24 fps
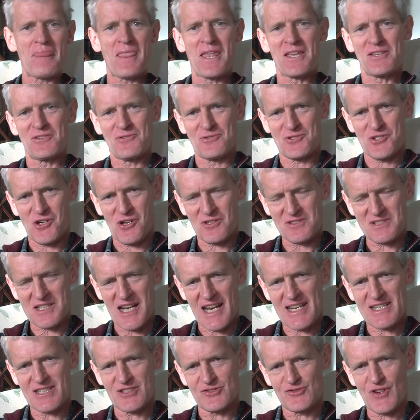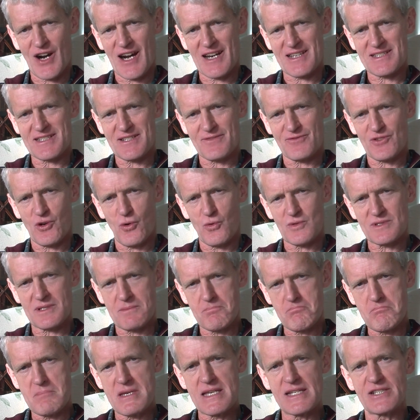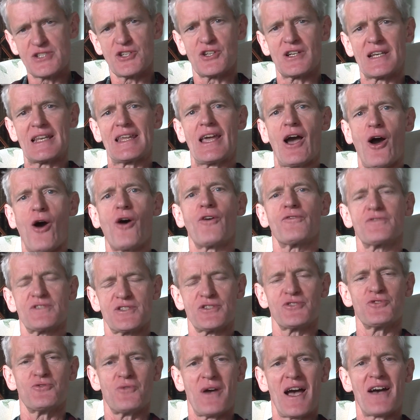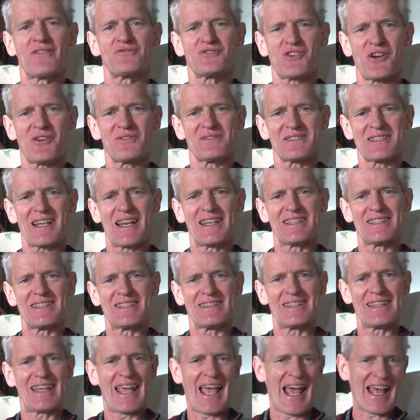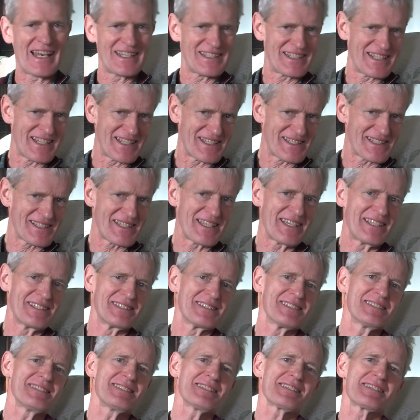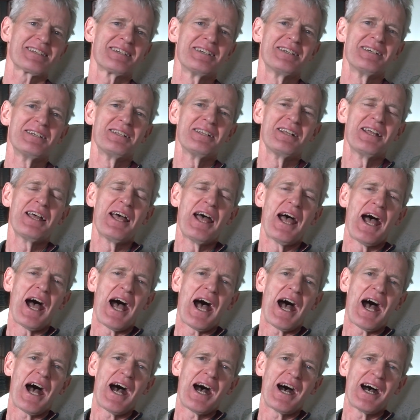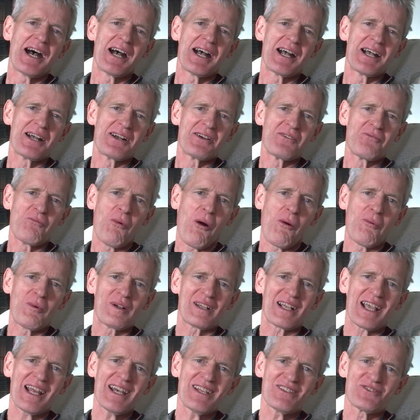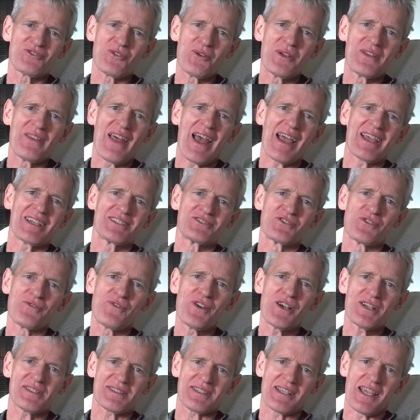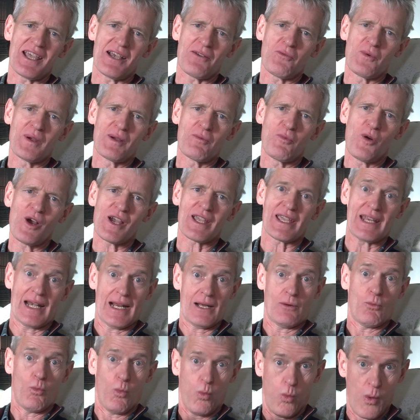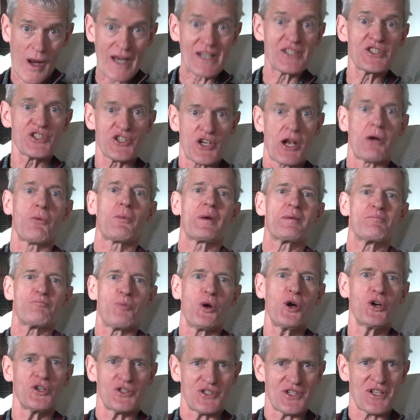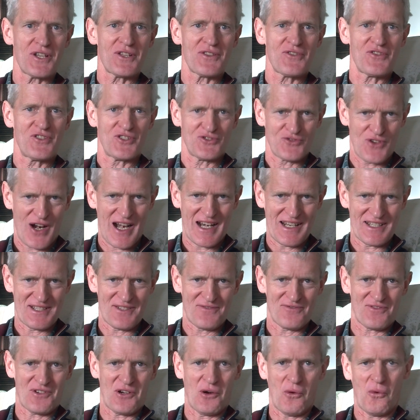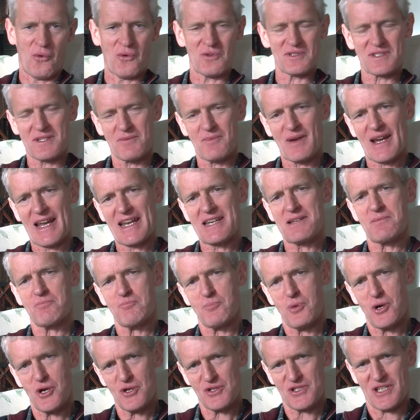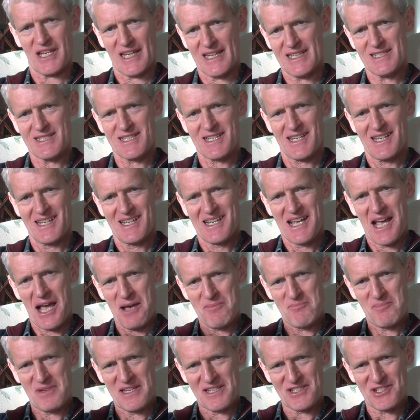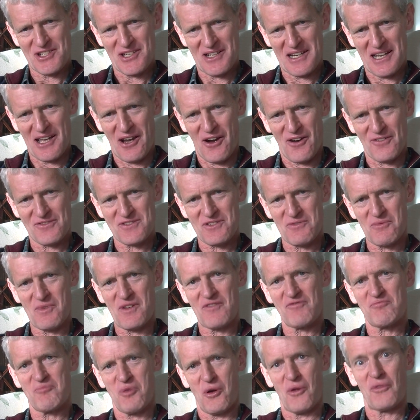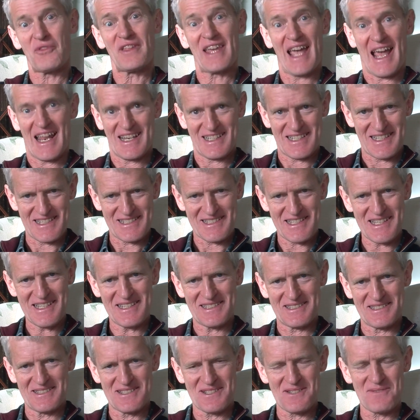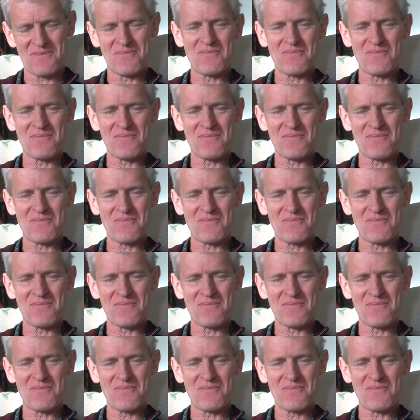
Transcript: you translate a relative clause immediately after you have translated the antecedent. Well, we're kind of doing that in reverse here. We're working out when shall we put the relative clause, and we're going to put it immediately after we've put the antecedent,